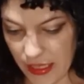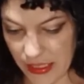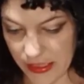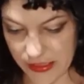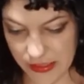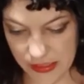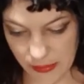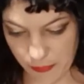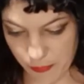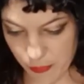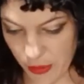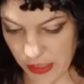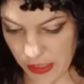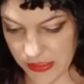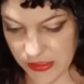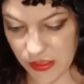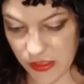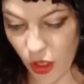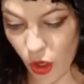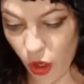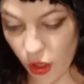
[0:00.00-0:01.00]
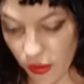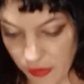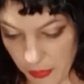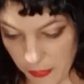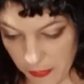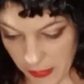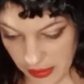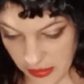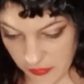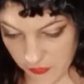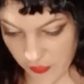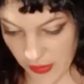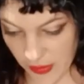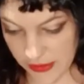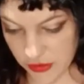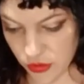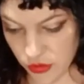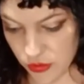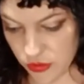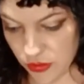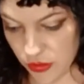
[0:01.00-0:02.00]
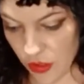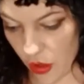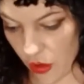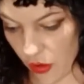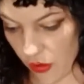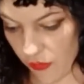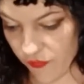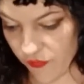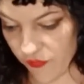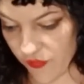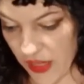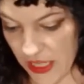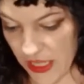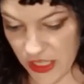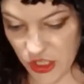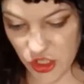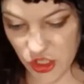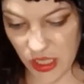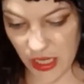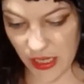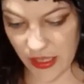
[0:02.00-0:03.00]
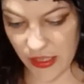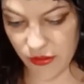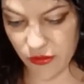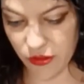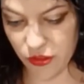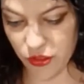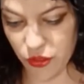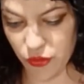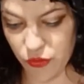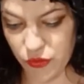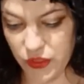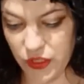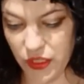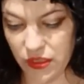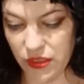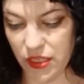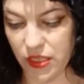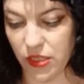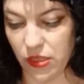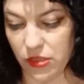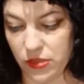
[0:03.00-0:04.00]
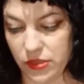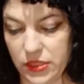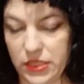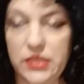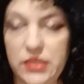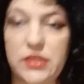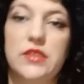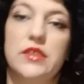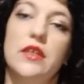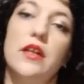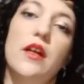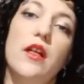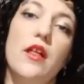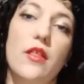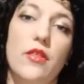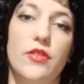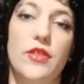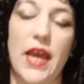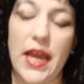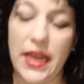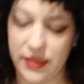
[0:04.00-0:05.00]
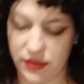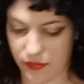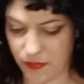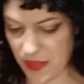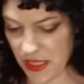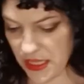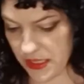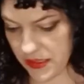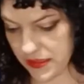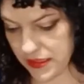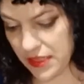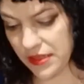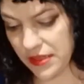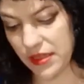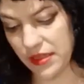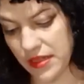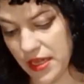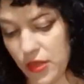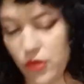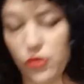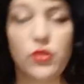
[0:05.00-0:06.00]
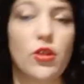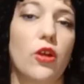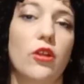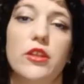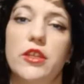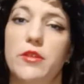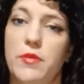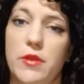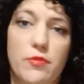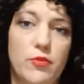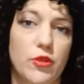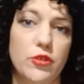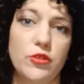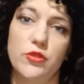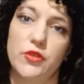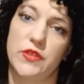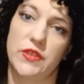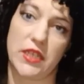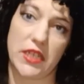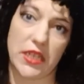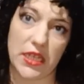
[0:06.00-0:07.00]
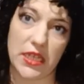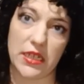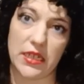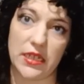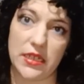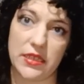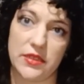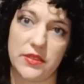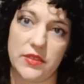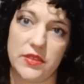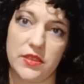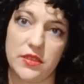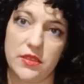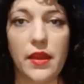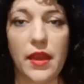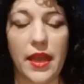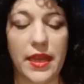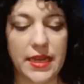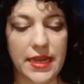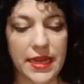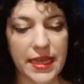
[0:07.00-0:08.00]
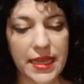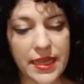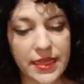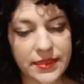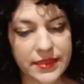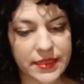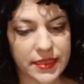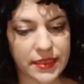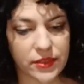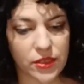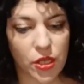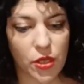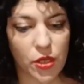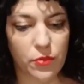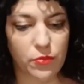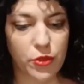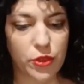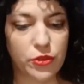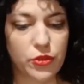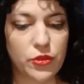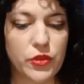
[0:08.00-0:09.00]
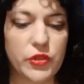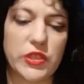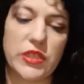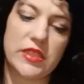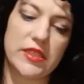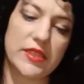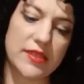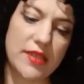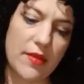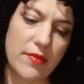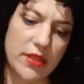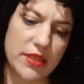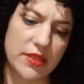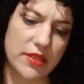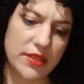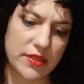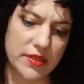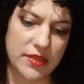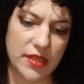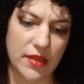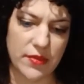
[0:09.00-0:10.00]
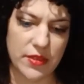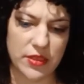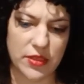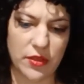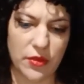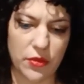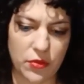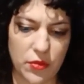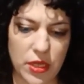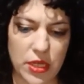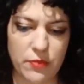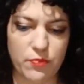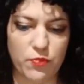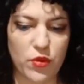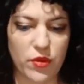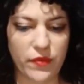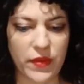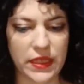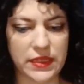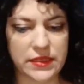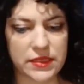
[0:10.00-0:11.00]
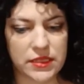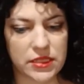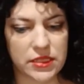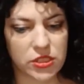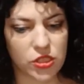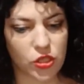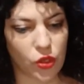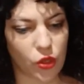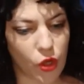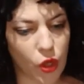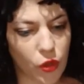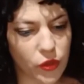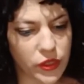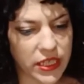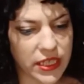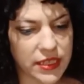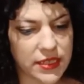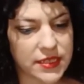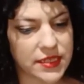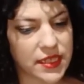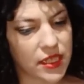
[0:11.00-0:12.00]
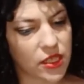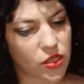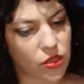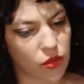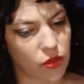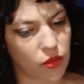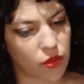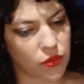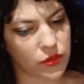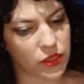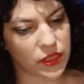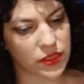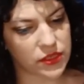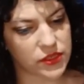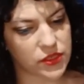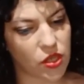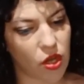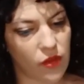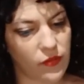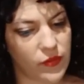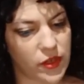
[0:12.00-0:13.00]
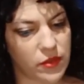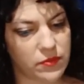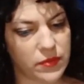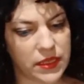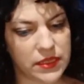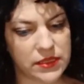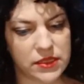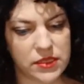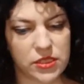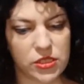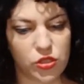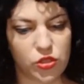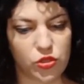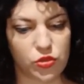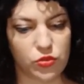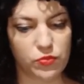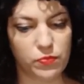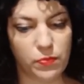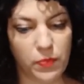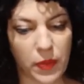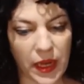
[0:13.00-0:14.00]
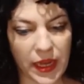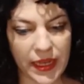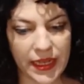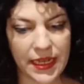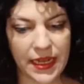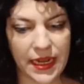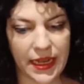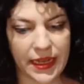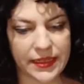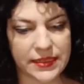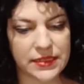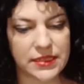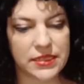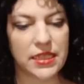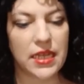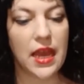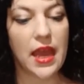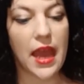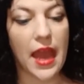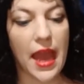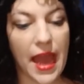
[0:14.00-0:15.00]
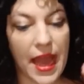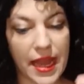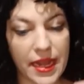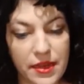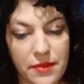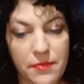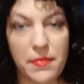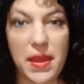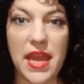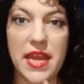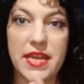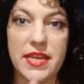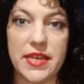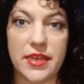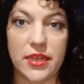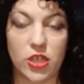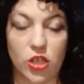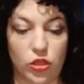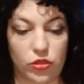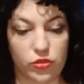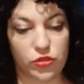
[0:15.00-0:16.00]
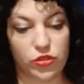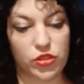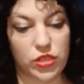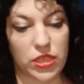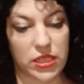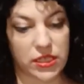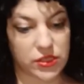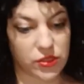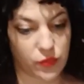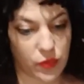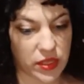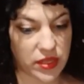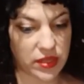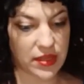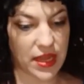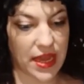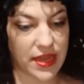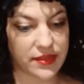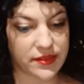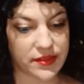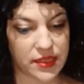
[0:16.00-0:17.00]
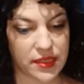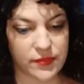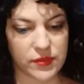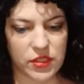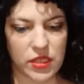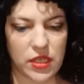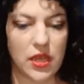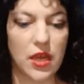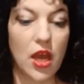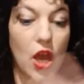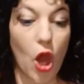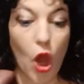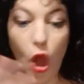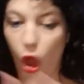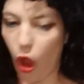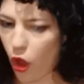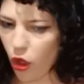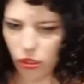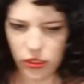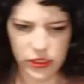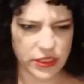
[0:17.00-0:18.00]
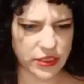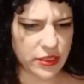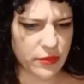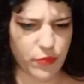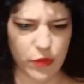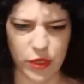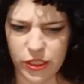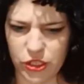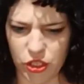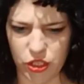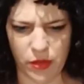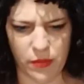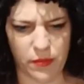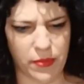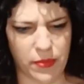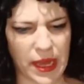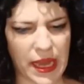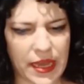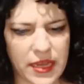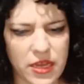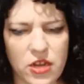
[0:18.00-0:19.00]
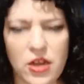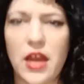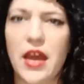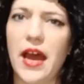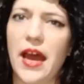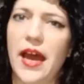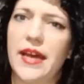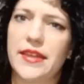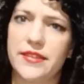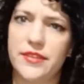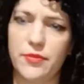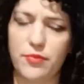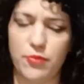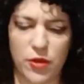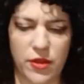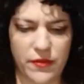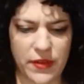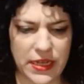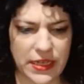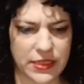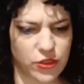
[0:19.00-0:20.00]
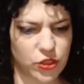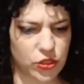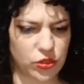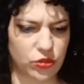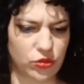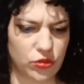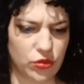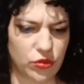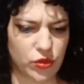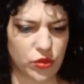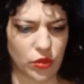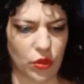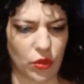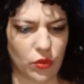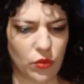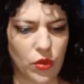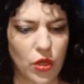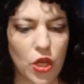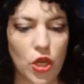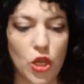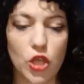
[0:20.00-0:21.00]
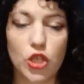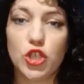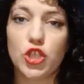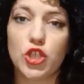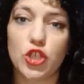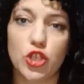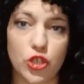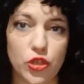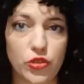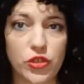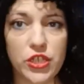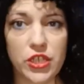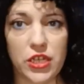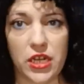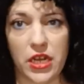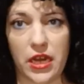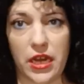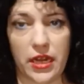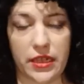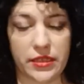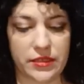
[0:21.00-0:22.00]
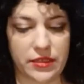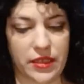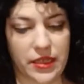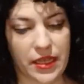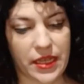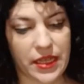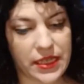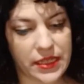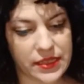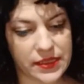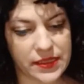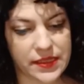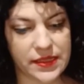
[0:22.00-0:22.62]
It suppressed the manufacture of finished iron goods in the colonies. That means that they could only be produced in England. An edict produced in 1773 prevented colonials and colonials' governments to buy land and make contracts with natives. Only the British Empire had the privilege to do so. Sugar Act in